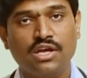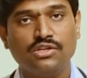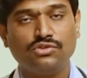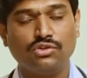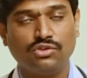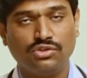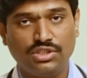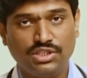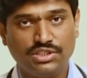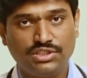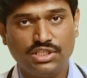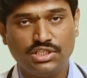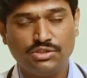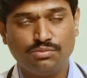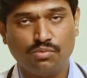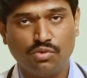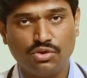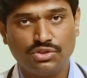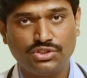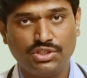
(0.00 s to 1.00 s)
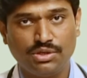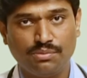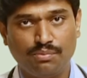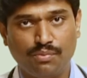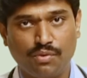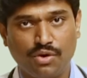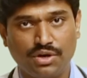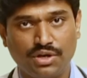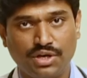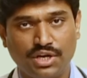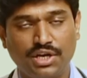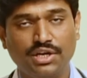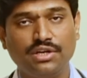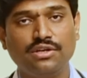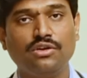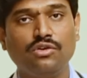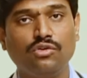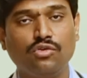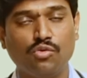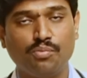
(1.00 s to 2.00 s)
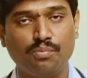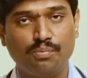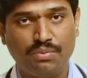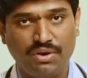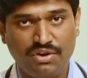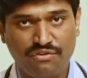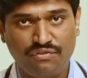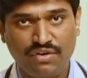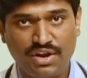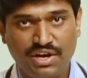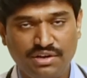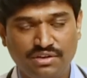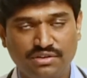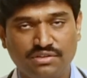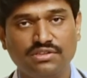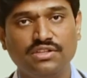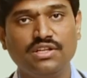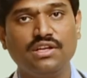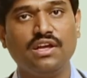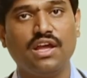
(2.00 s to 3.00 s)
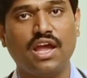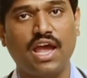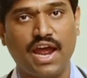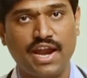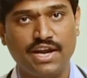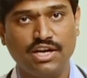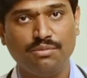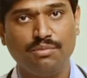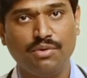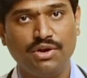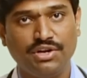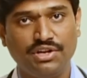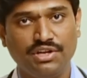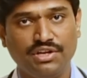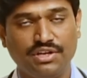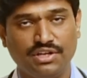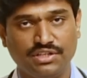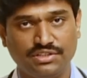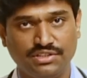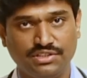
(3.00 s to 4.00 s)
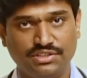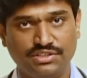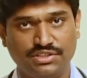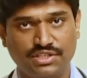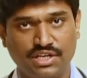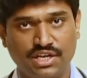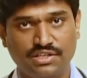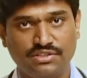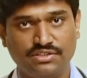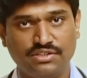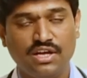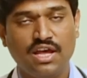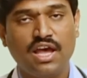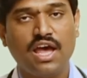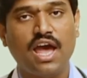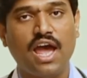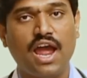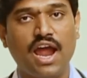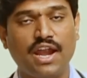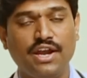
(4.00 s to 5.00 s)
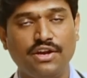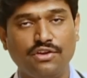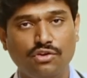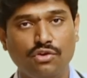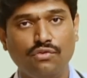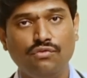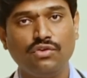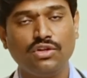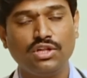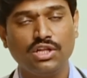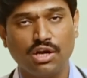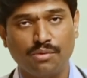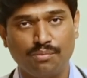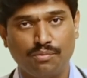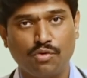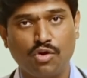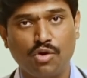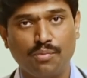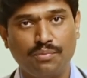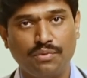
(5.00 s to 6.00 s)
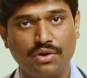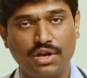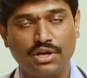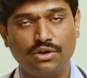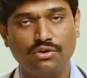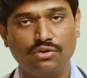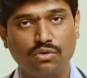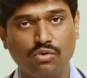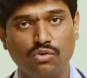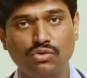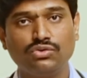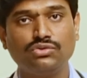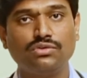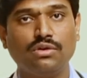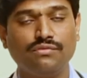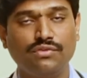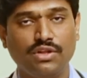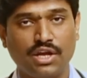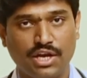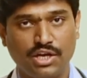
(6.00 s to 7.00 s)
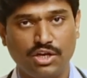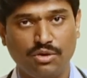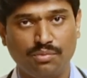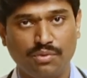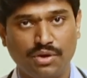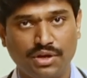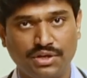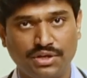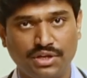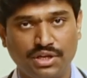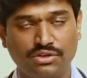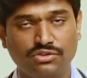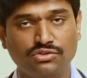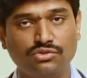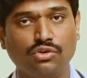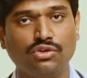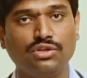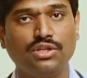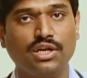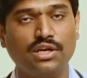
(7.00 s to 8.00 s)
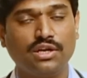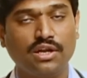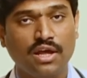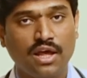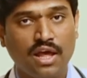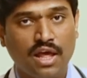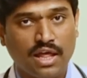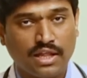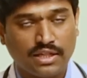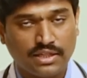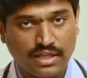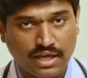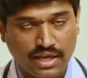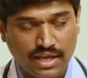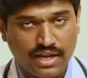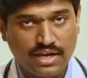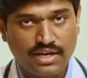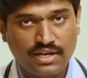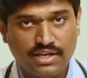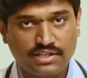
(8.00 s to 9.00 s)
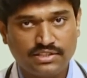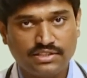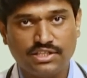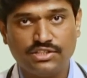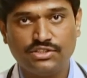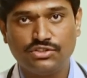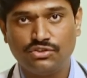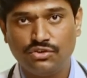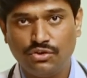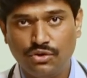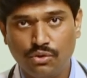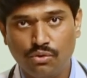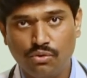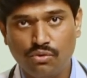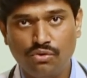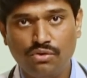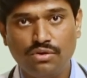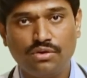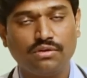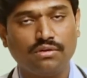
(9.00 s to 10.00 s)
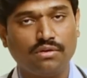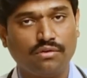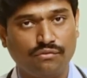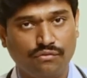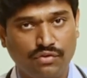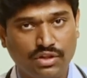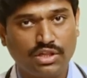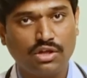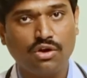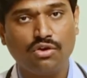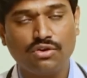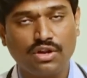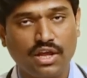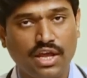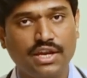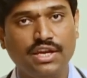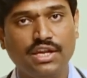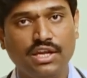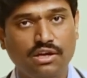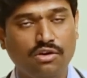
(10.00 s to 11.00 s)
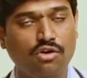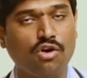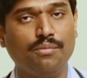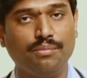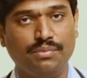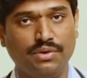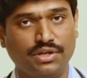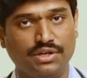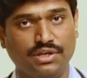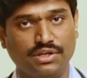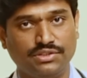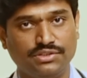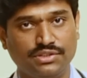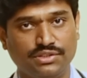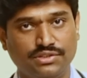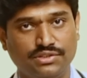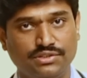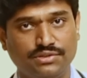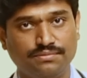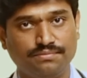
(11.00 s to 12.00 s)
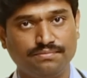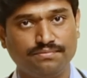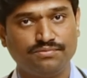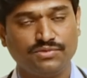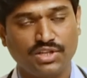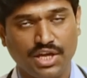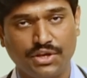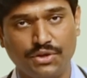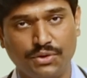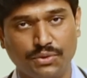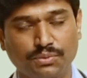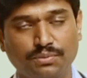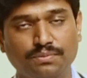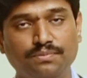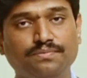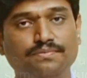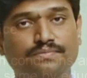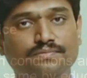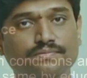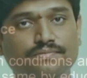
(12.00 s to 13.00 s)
So this is most important, to prevent the antibiotic resistance and give you the appropriate dose of the antibiotic so that the illness is cured without any complications. Thank you.